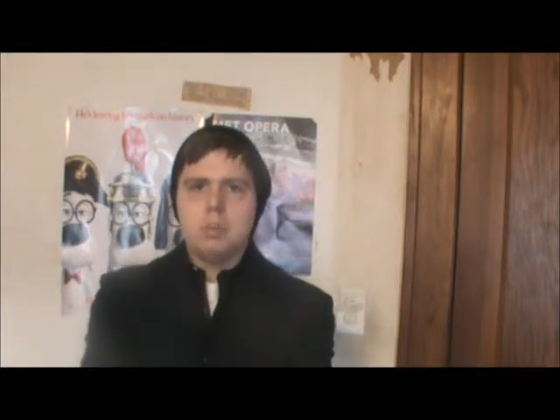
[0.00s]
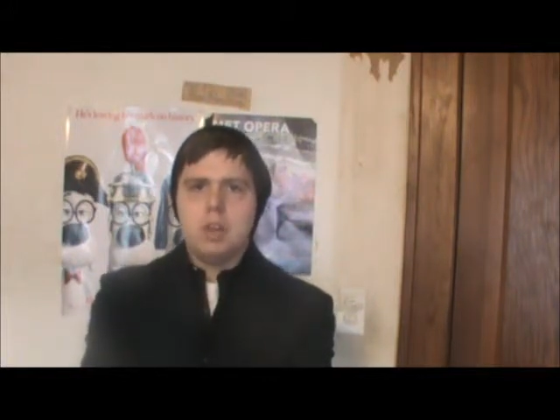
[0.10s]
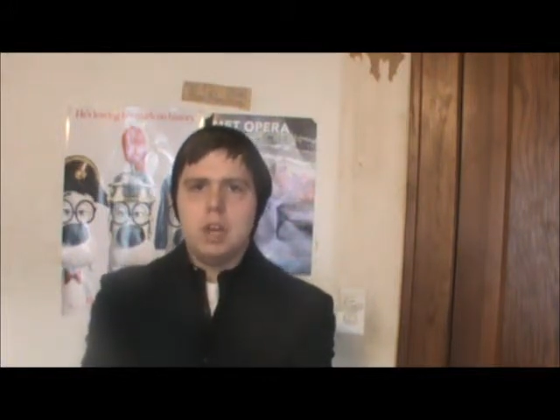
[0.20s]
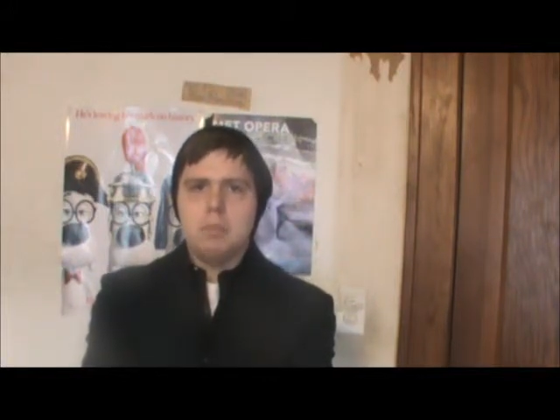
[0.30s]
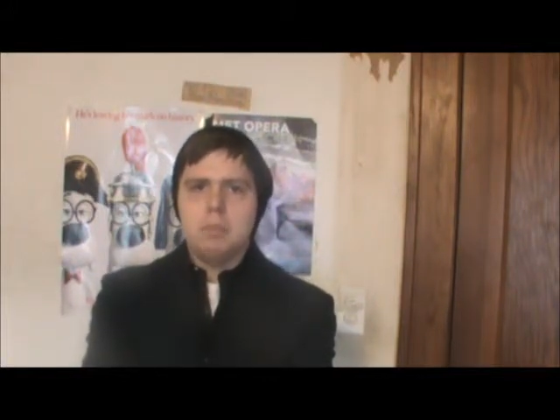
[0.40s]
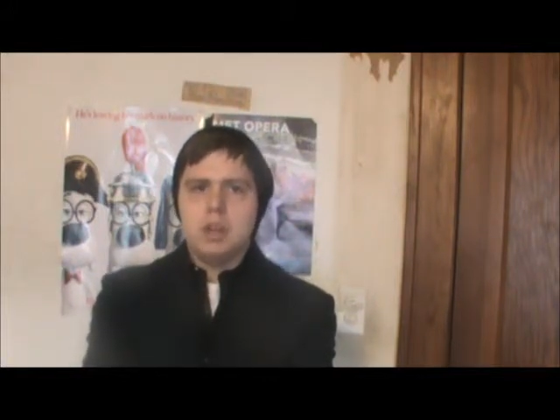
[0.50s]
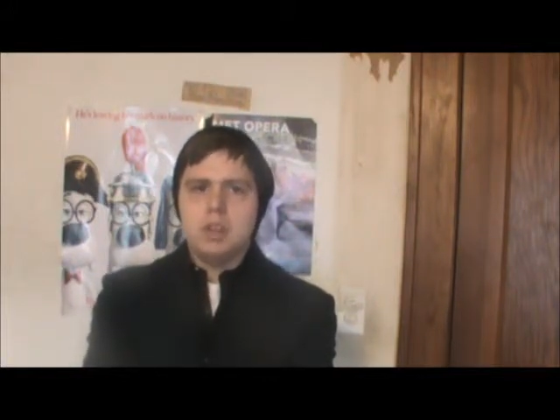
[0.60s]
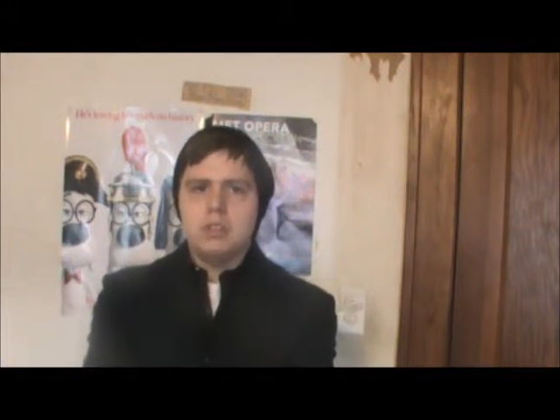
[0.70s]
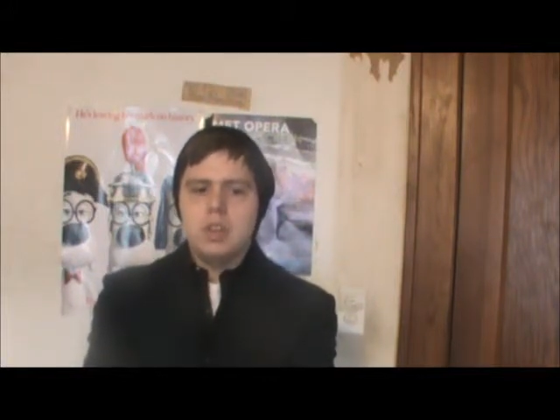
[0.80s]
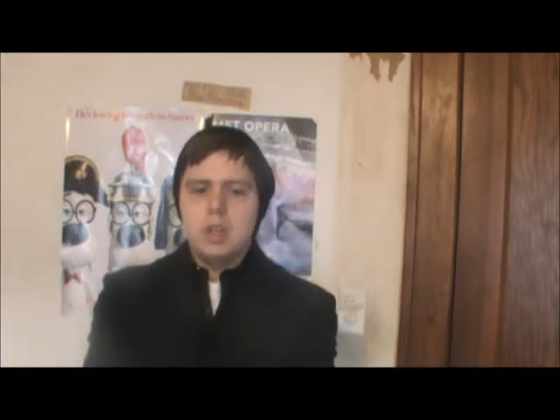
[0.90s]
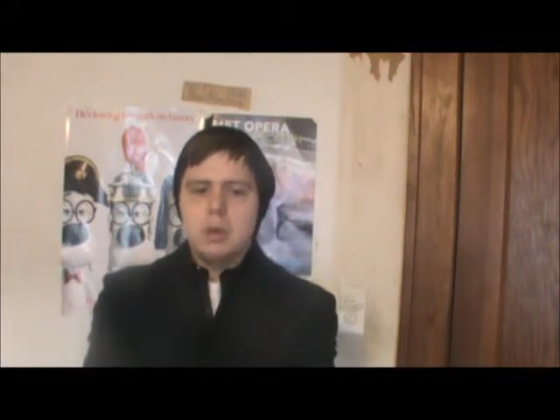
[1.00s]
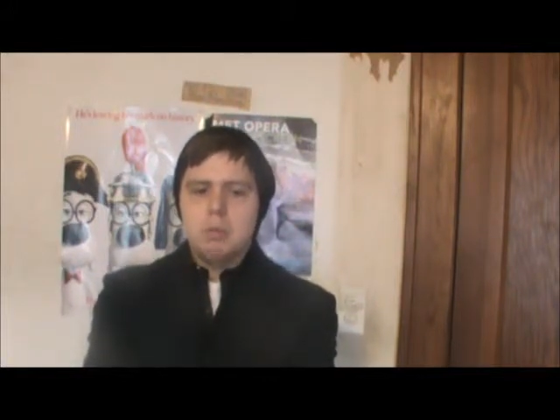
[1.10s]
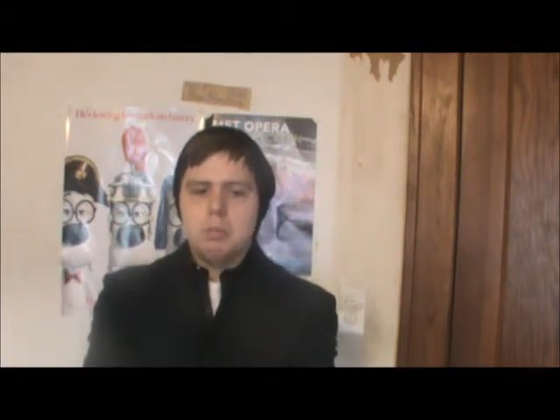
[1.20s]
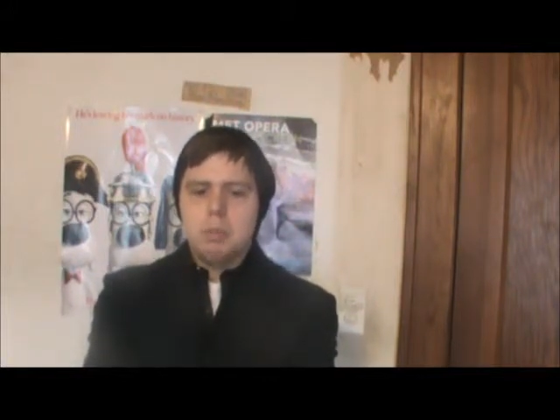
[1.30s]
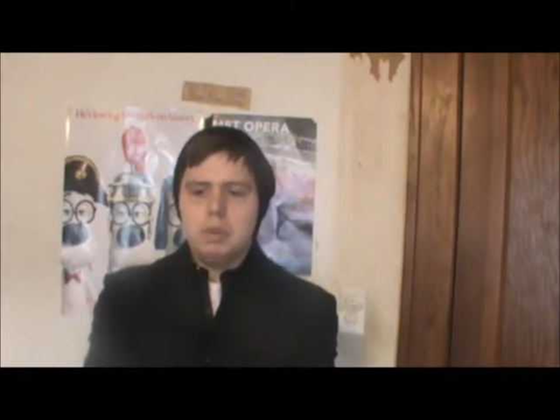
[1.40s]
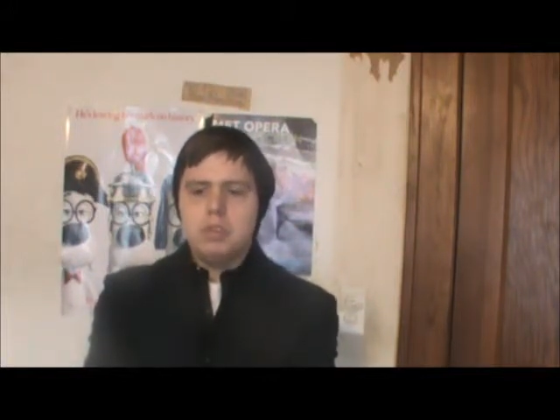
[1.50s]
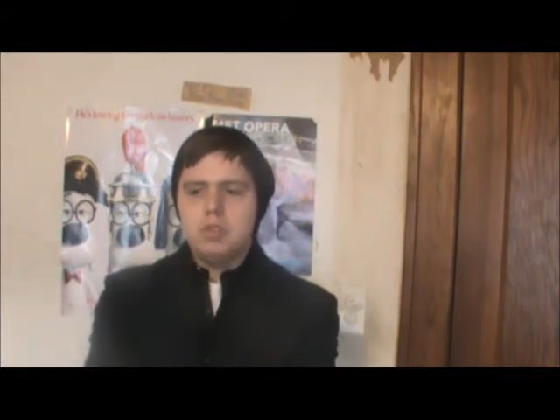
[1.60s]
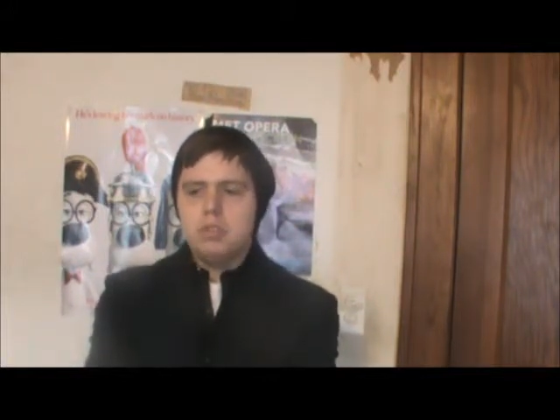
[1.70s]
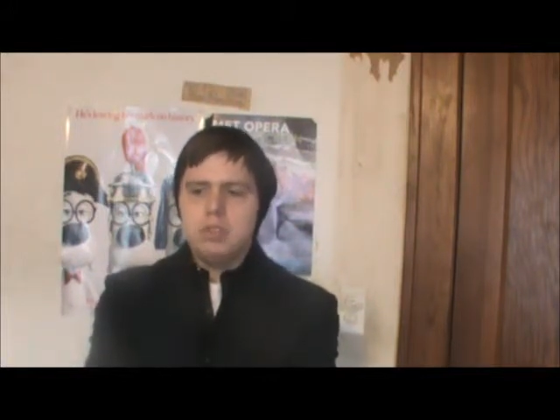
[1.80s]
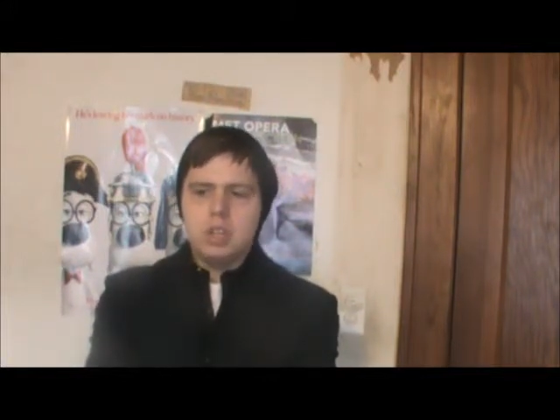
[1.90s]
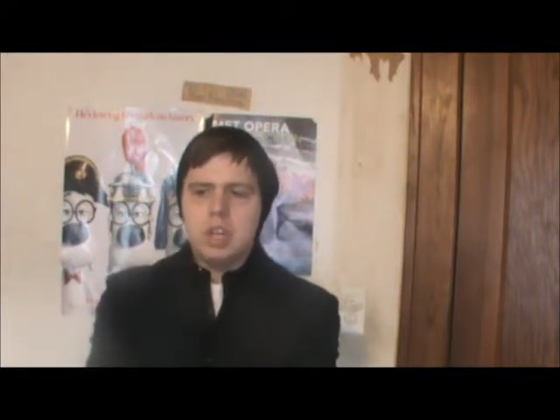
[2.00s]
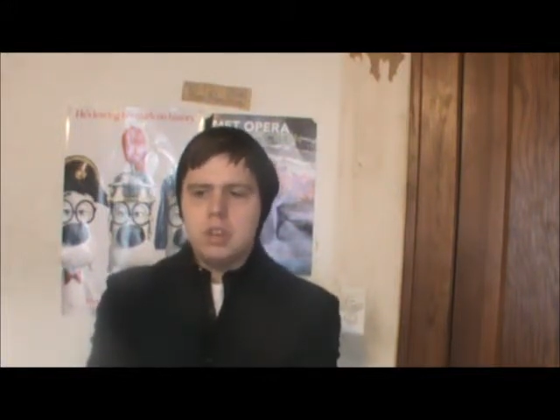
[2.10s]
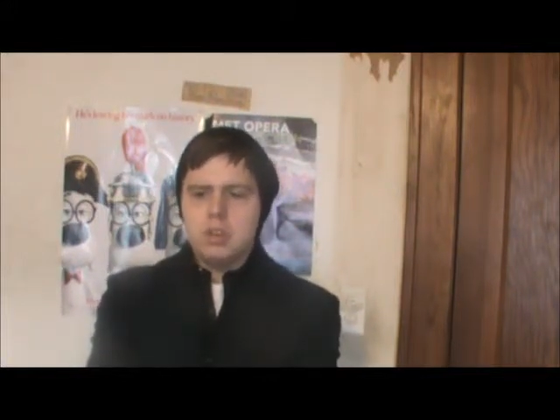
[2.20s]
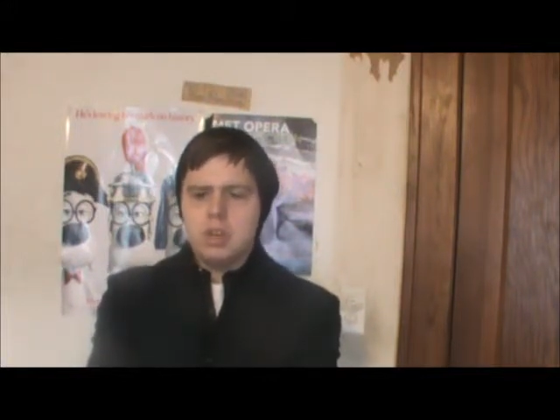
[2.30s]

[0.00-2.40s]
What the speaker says: Bly, but put the two together,